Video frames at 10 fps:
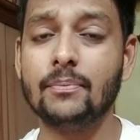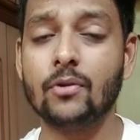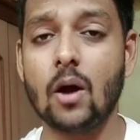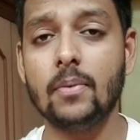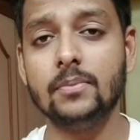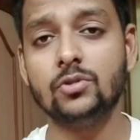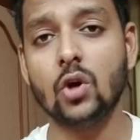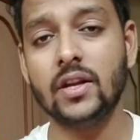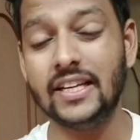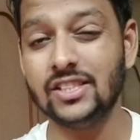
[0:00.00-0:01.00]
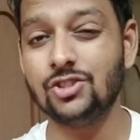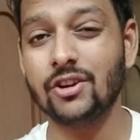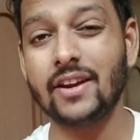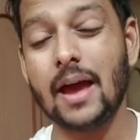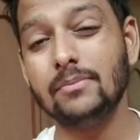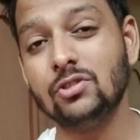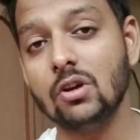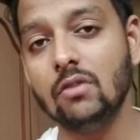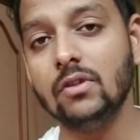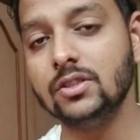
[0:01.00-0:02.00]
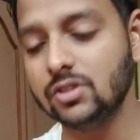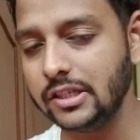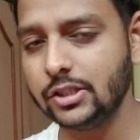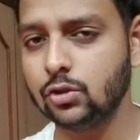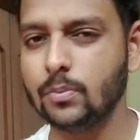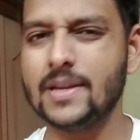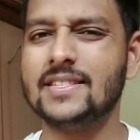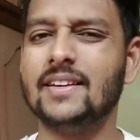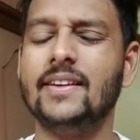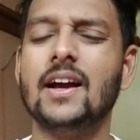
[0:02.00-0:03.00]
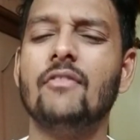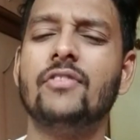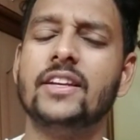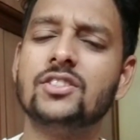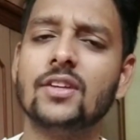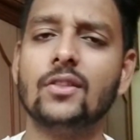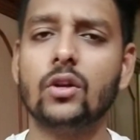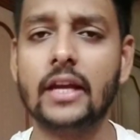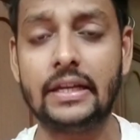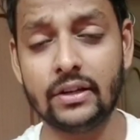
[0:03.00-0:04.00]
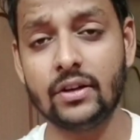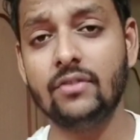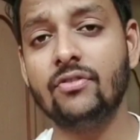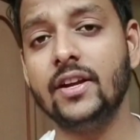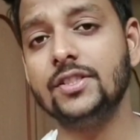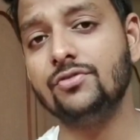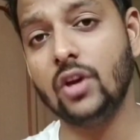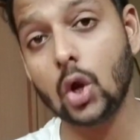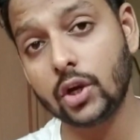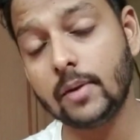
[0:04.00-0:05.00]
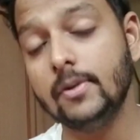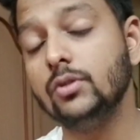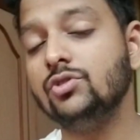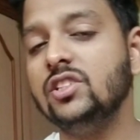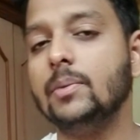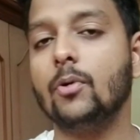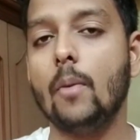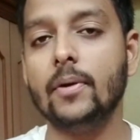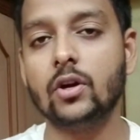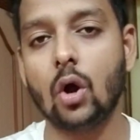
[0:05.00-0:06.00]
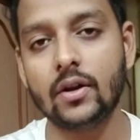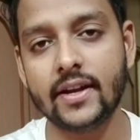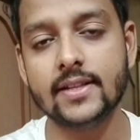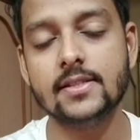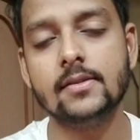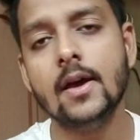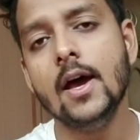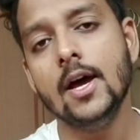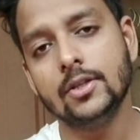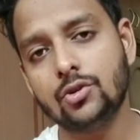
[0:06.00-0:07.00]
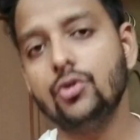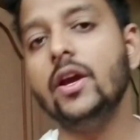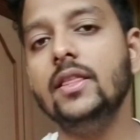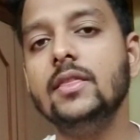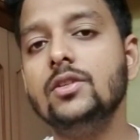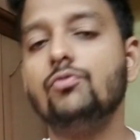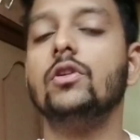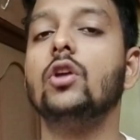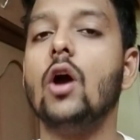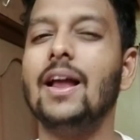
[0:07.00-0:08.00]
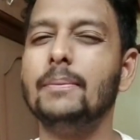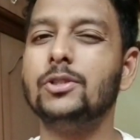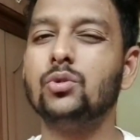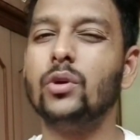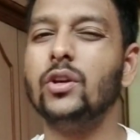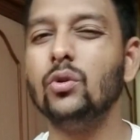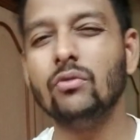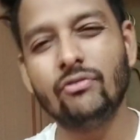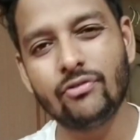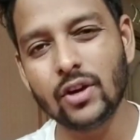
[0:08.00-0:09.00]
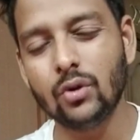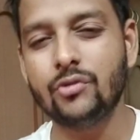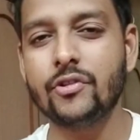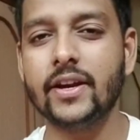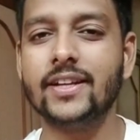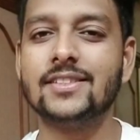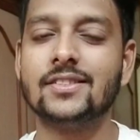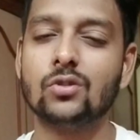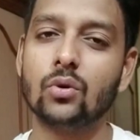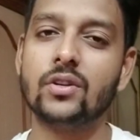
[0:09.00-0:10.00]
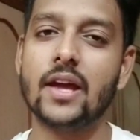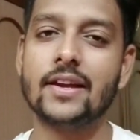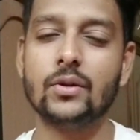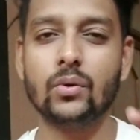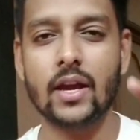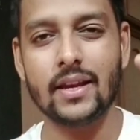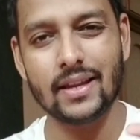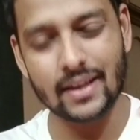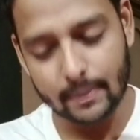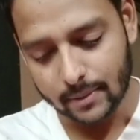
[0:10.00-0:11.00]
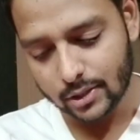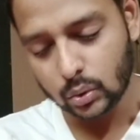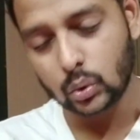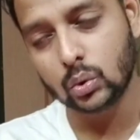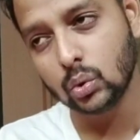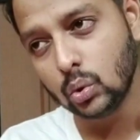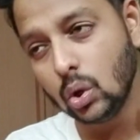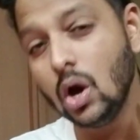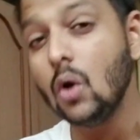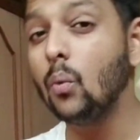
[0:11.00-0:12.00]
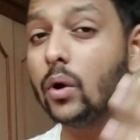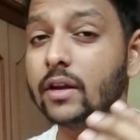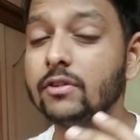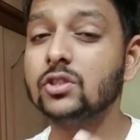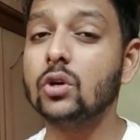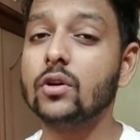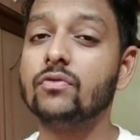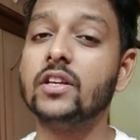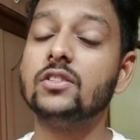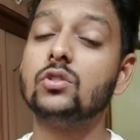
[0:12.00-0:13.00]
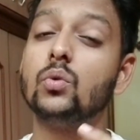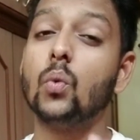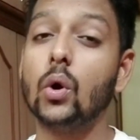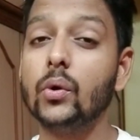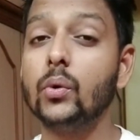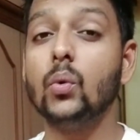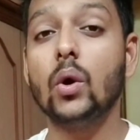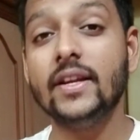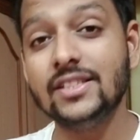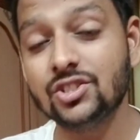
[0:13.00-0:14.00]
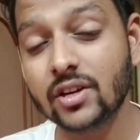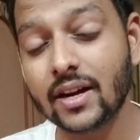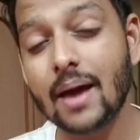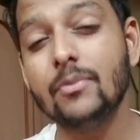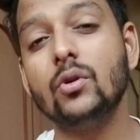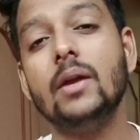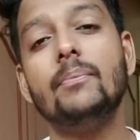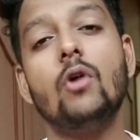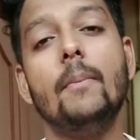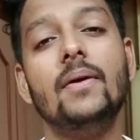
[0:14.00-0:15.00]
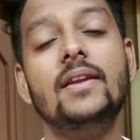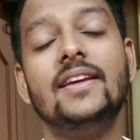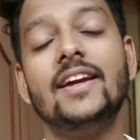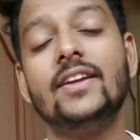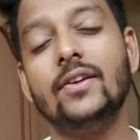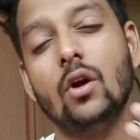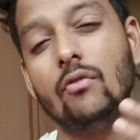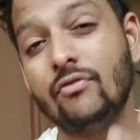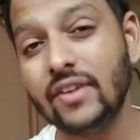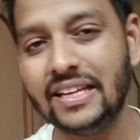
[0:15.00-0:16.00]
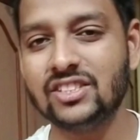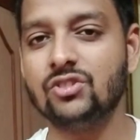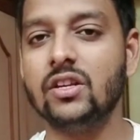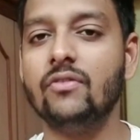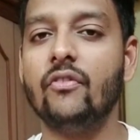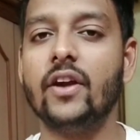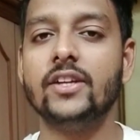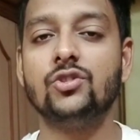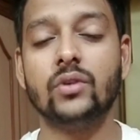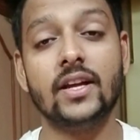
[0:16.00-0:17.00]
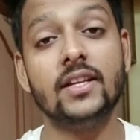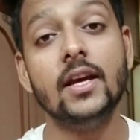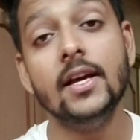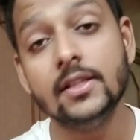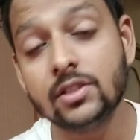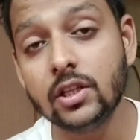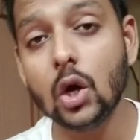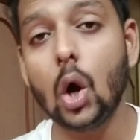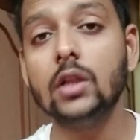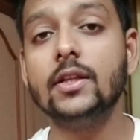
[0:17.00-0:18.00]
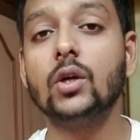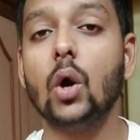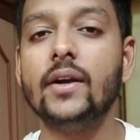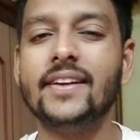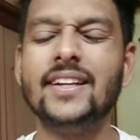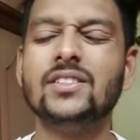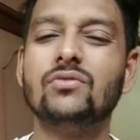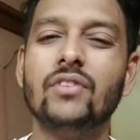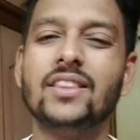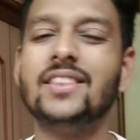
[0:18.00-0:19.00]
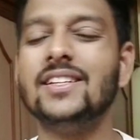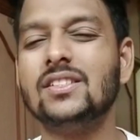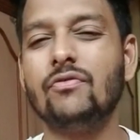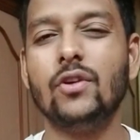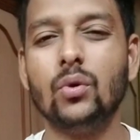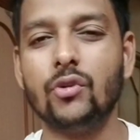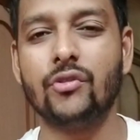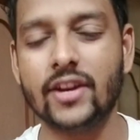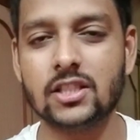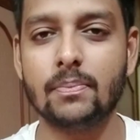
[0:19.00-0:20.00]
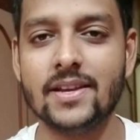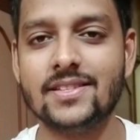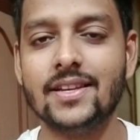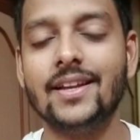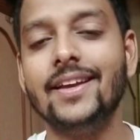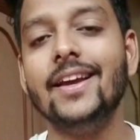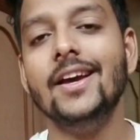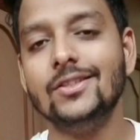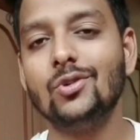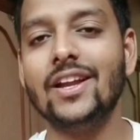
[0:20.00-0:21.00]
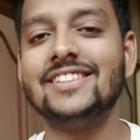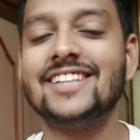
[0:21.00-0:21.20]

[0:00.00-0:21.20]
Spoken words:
problems on Instagram servers issue. Basically our feeds are not getting refreshed, we are not able to see the proper contents. So today in this video I'll be showing you few tricks so that you can able to do whatever sort of things you want to do on Instagram. You can properly get your feeds refreshed, you can see all the contents with this few tricks basically. So let's